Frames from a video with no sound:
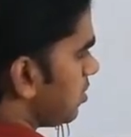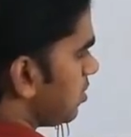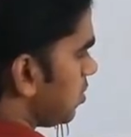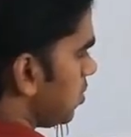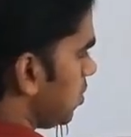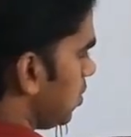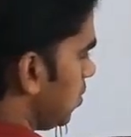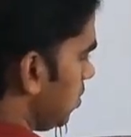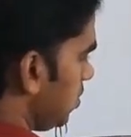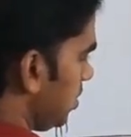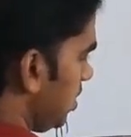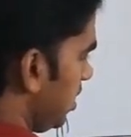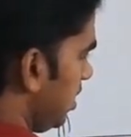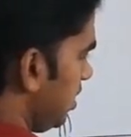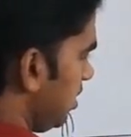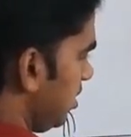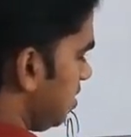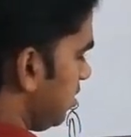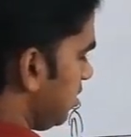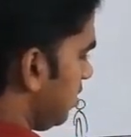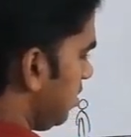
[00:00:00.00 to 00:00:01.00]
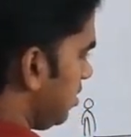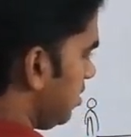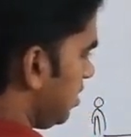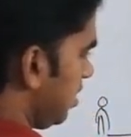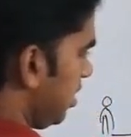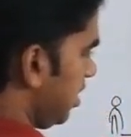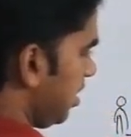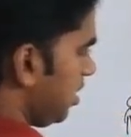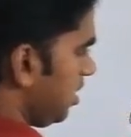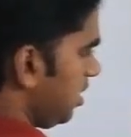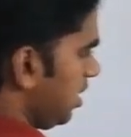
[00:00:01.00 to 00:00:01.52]
So say this is
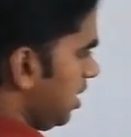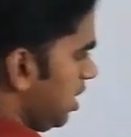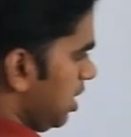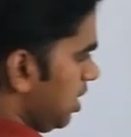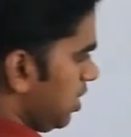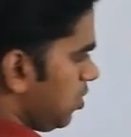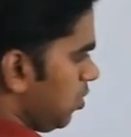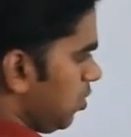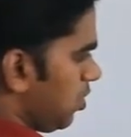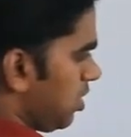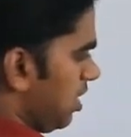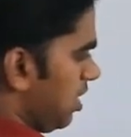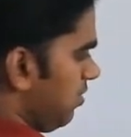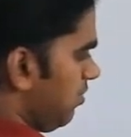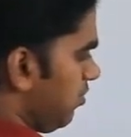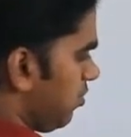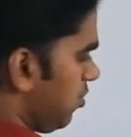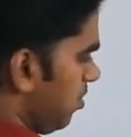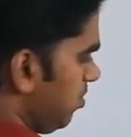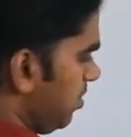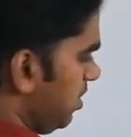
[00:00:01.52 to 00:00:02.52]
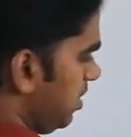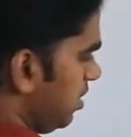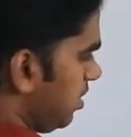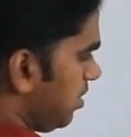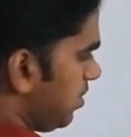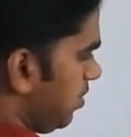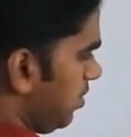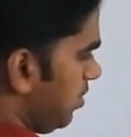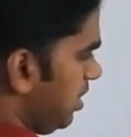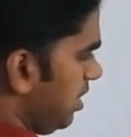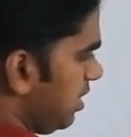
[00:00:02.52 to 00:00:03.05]
saying total from here
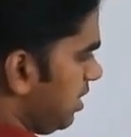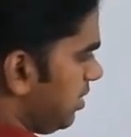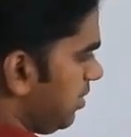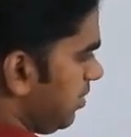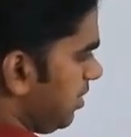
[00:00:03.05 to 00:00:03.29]
to here,